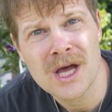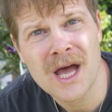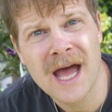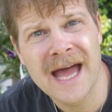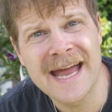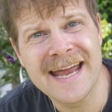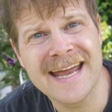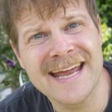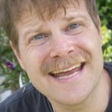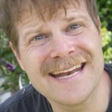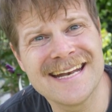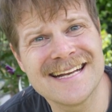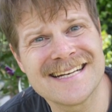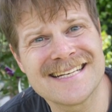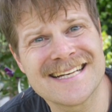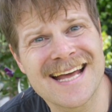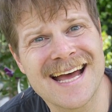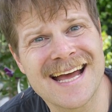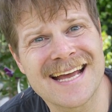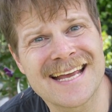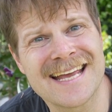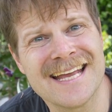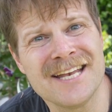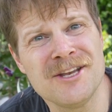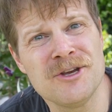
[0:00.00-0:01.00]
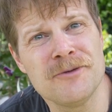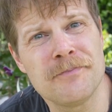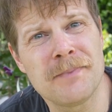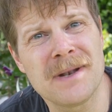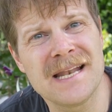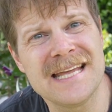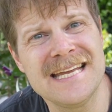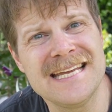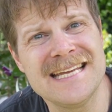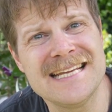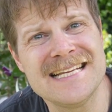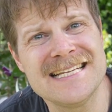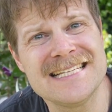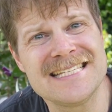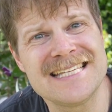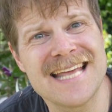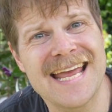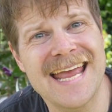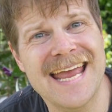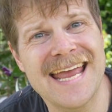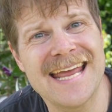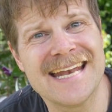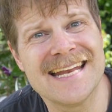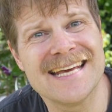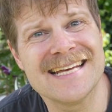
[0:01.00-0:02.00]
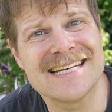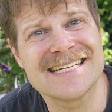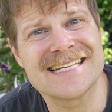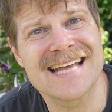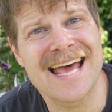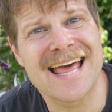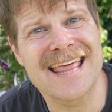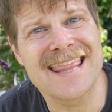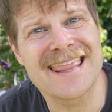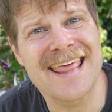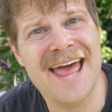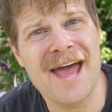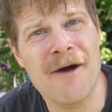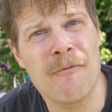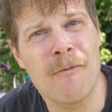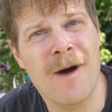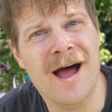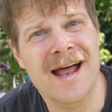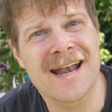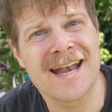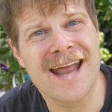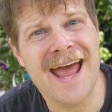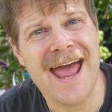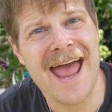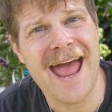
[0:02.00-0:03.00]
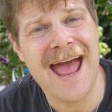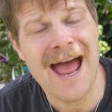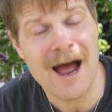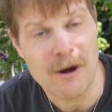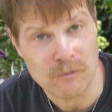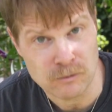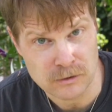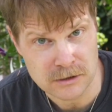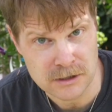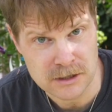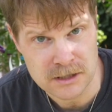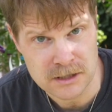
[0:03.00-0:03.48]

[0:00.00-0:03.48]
Hey editor, can you please edit that one out?